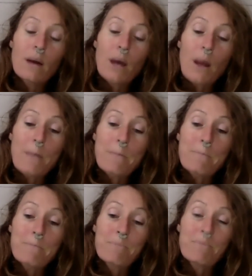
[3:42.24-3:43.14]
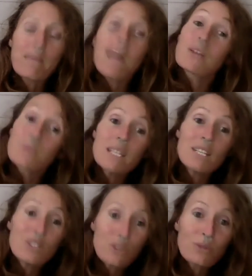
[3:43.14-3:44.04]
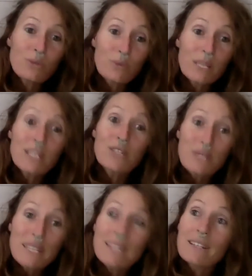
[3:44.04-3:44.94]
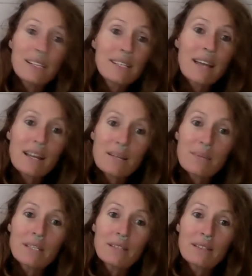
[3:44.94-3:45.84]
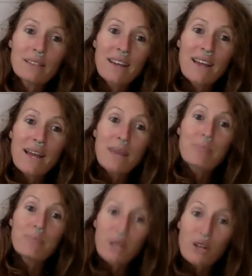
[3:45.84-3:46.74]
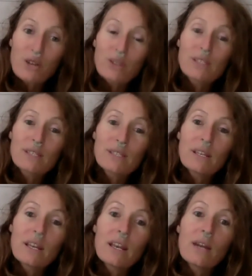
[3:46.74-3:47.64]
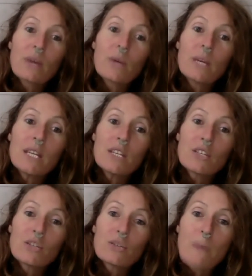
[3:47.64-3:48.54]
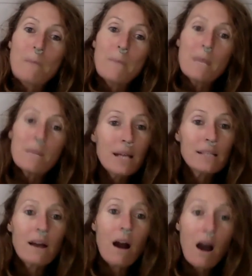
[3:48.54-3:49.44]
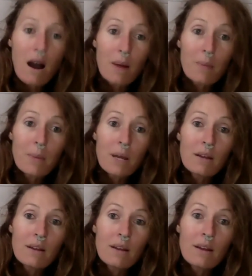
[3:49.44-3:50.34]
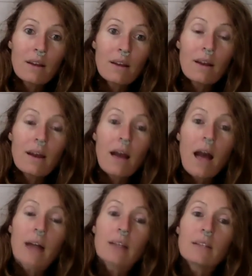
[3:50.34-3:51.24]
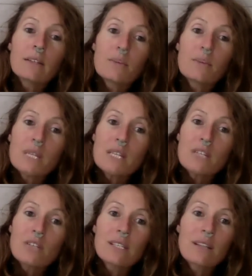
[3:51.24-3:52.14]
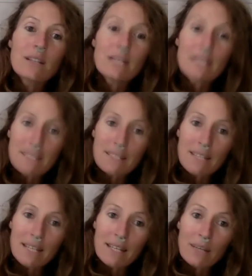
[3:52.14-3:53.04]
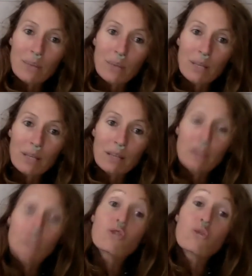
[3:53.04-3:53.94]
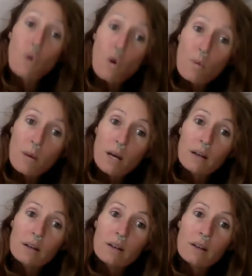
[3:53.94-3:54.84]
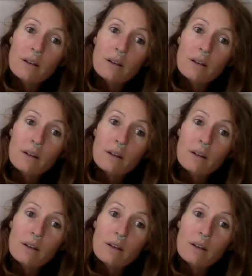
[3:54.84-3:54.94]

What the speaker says: And we need to legalize cannabis, because we need to minimize harm. And we need to start dealing with the trauma